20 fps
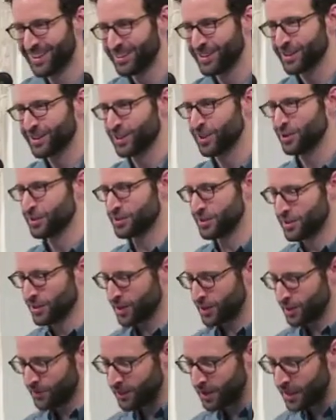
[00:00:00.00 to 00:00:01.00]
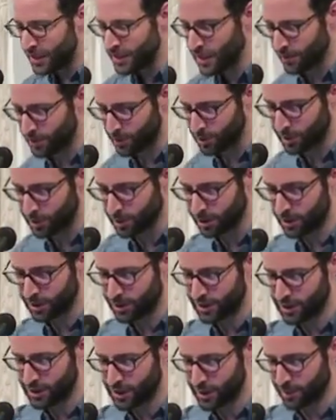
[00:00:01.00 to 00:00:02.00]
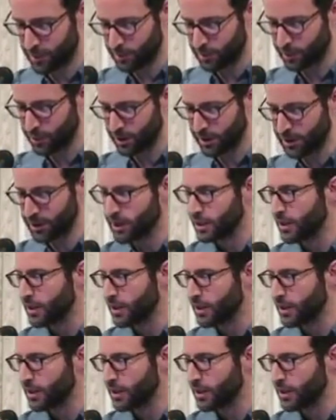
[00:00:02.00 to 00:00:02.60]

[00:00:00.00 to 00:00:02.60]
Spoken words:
that there is this kind of inevitable tipping point.